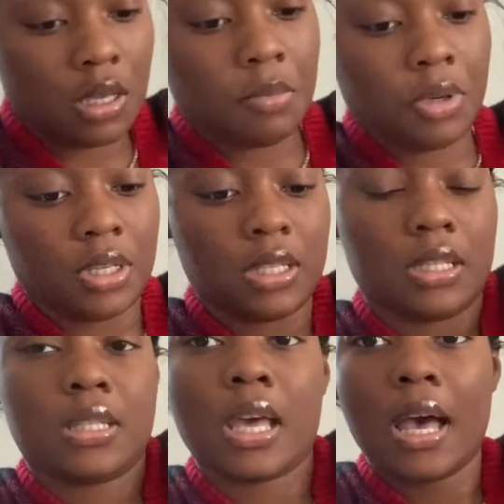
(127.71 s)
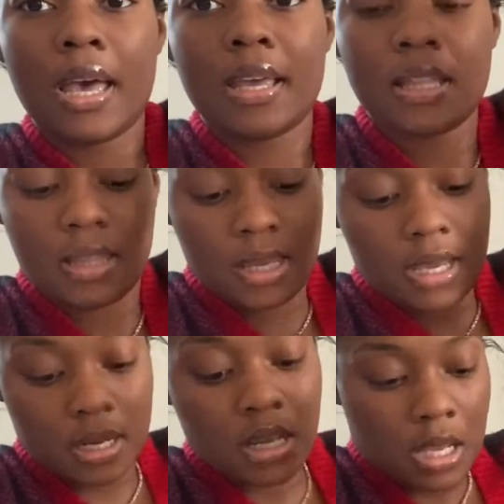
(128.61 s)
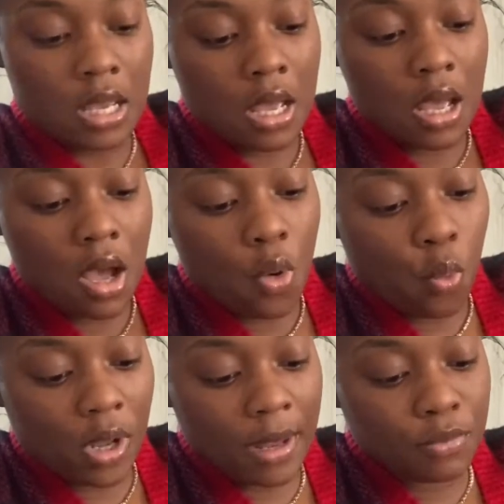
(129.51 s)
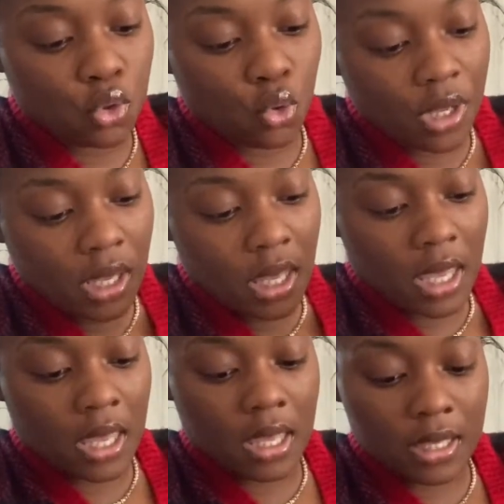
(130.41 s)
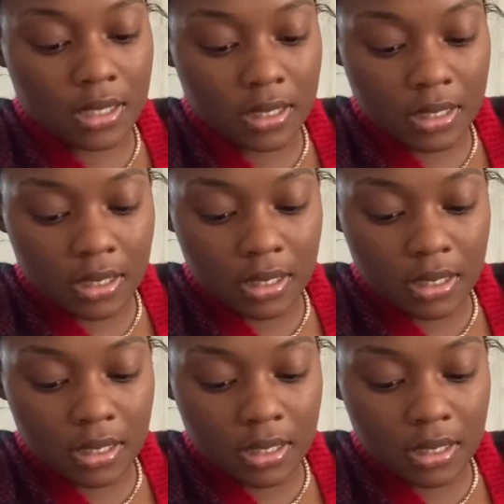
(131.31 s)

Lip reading: put it to the side, and then what I'm doing is